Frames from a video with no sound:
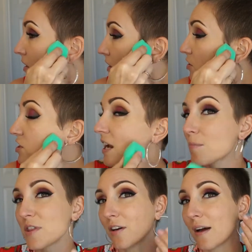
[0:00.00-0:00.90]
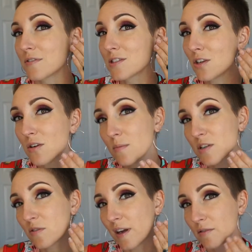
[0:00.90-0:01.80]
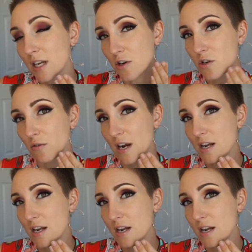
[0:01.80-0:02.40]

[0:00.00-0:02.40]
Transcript: shade, but they'll have so much foundation right